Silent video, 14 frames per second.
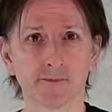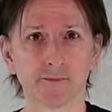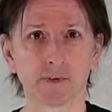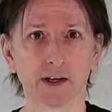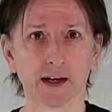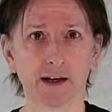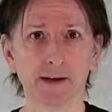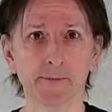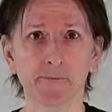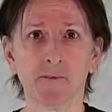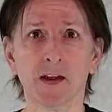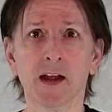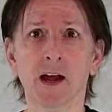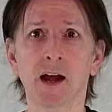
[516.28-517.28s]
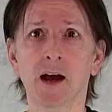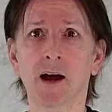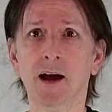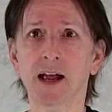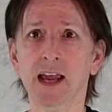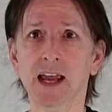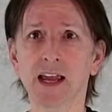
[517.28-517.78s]
Okay?
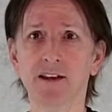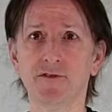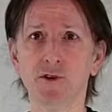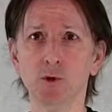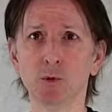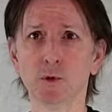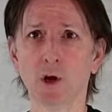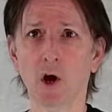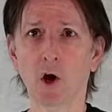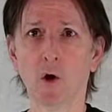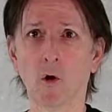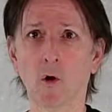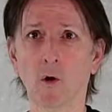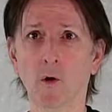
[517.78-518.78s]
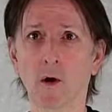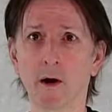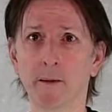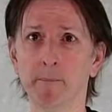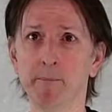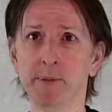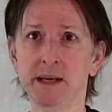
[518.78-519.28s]
If you go
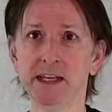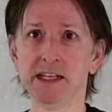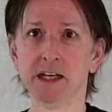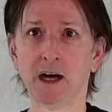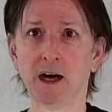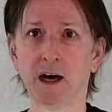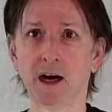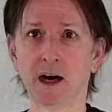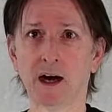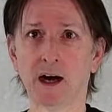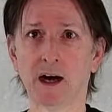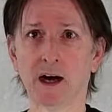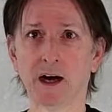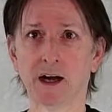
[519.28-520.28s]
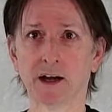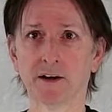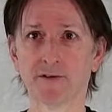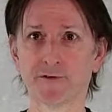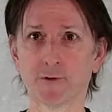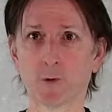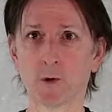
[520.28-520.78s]
beyond
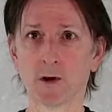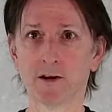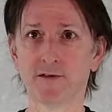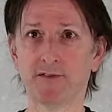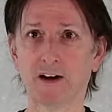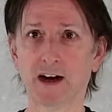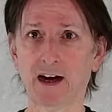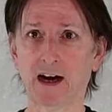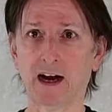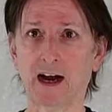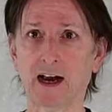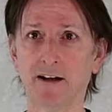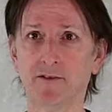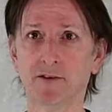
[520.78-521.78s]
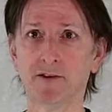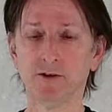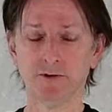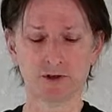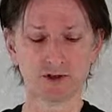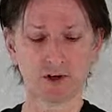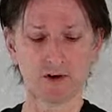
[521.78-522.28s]
45, you
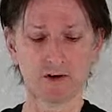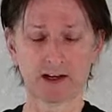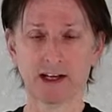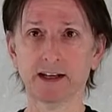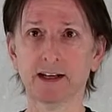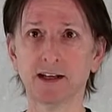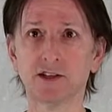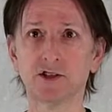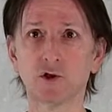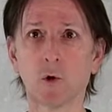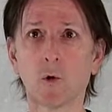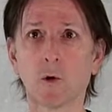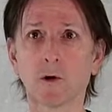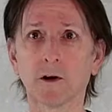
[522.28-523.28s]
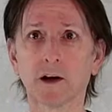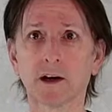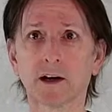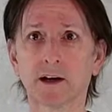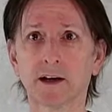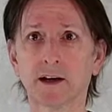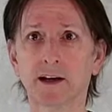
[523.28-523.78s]
start getting torque
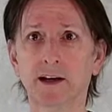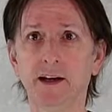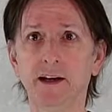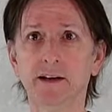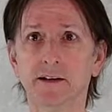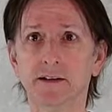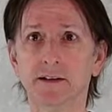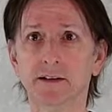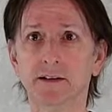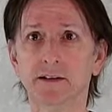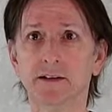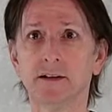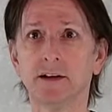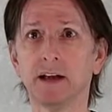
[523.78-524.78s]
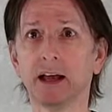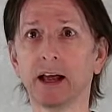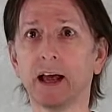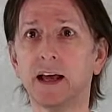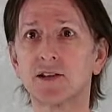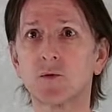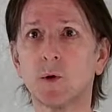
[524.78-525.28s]
here,
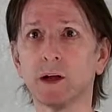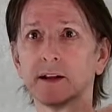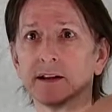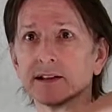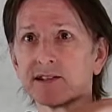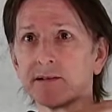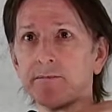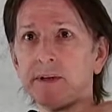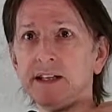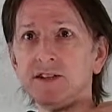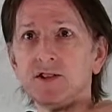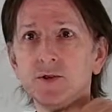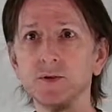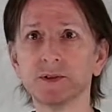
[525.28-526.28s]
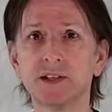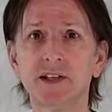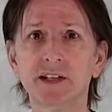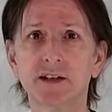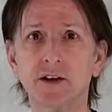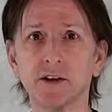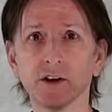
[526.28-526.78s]
as well as some issues
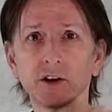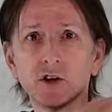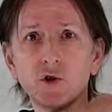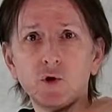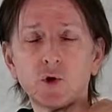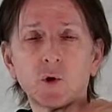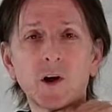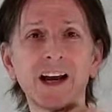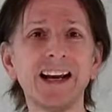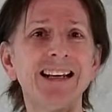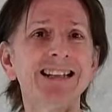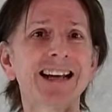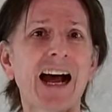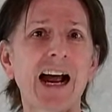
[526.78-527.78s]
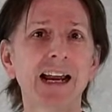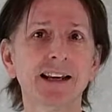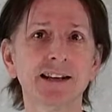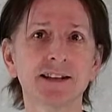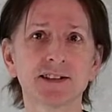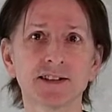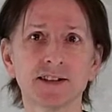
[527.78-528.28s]
here. You create
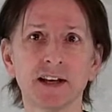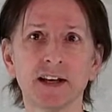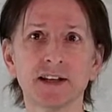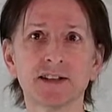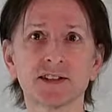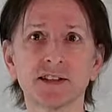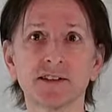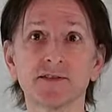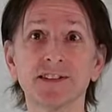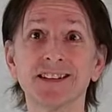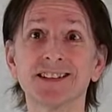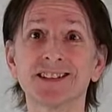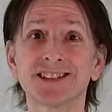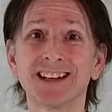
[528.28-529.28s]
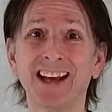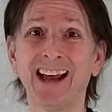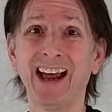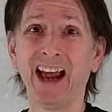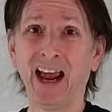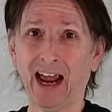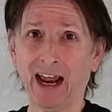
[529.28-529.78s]
tightness, stiffness,
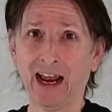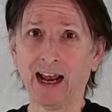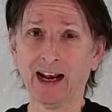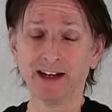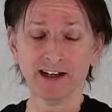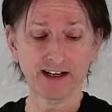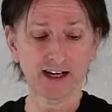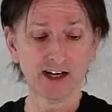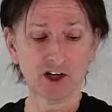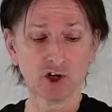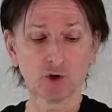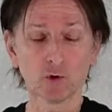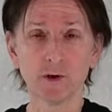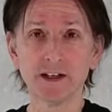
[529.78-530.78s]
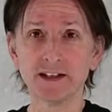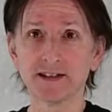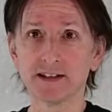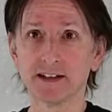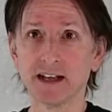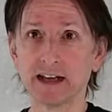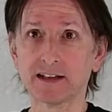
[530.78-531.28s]
and increase the
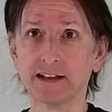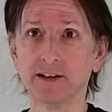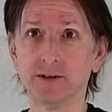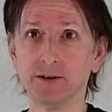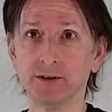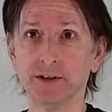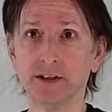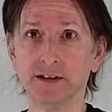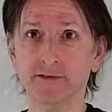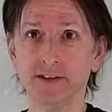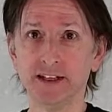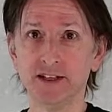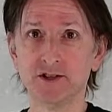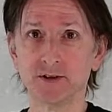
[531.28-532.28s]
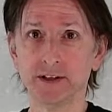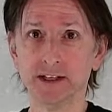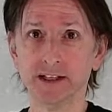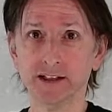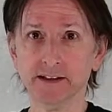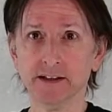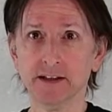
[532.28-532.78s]
likelihood of injury.
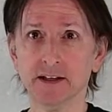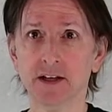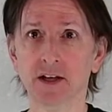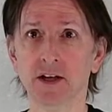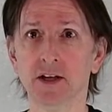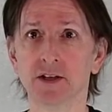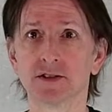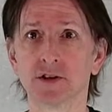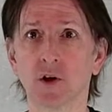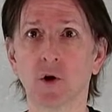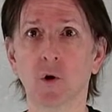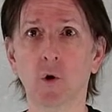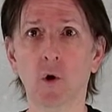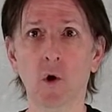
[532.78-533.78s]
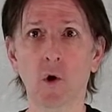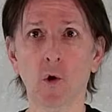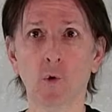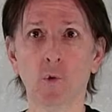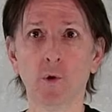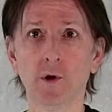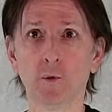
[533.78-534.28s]
So
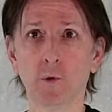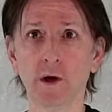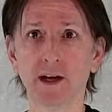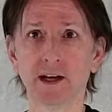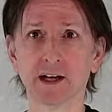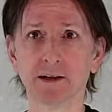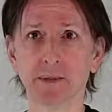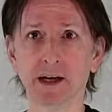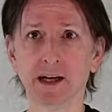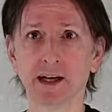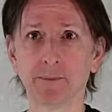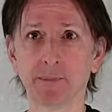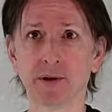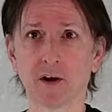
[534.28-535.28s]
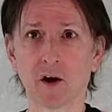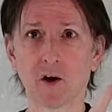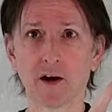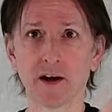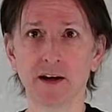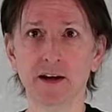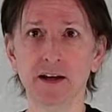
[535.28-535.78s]
when we come up, our
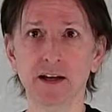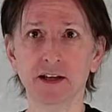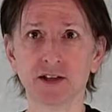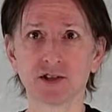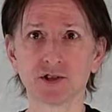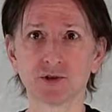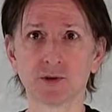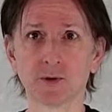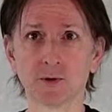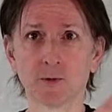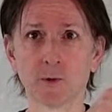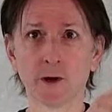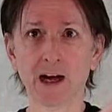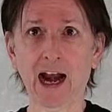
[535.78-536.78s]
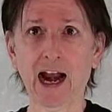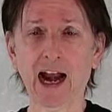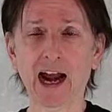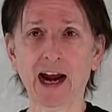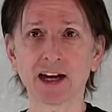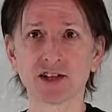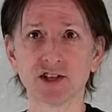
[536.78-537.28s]
initial
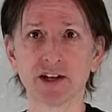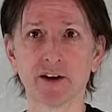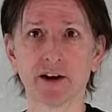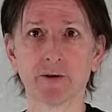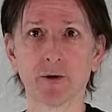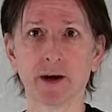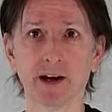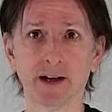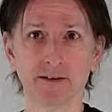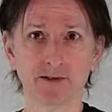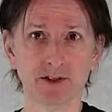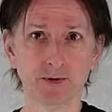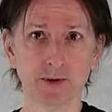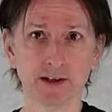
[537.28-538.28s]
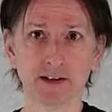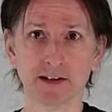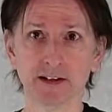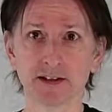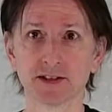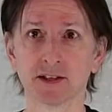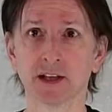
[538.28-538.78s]
reactionary way of doing
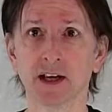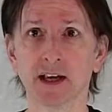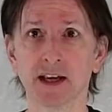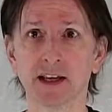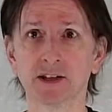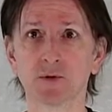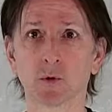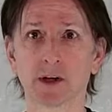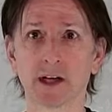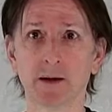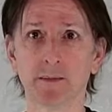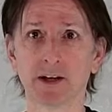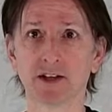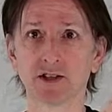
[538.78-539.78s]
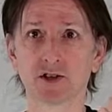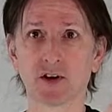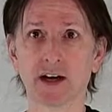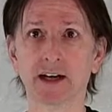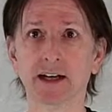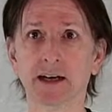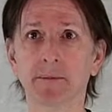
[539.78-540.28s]
this is we're coming
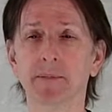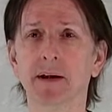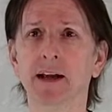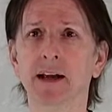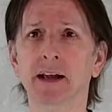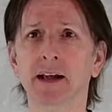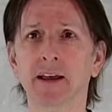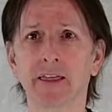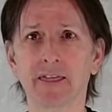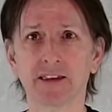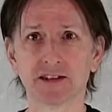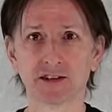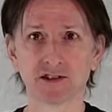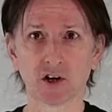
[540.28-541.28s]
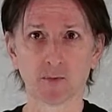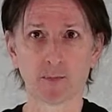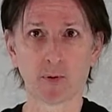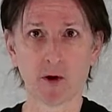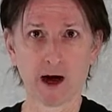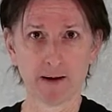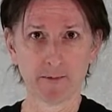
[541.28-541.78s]
straight up. This is our
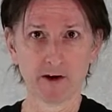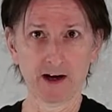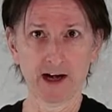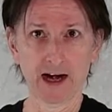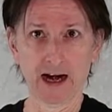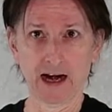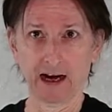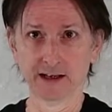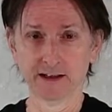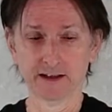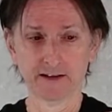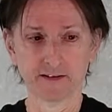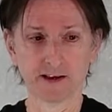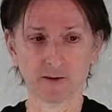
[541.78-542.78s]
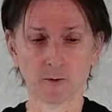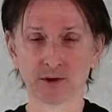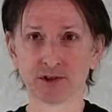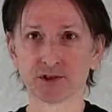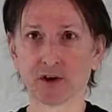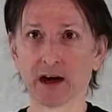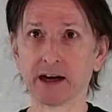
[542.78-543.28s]
primary hand that we're
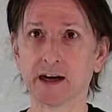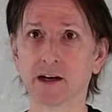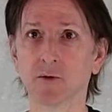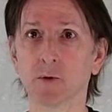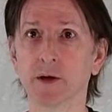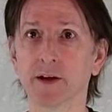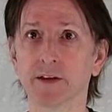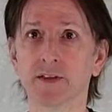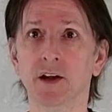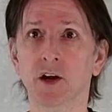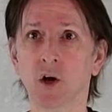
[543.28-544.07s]
striking with.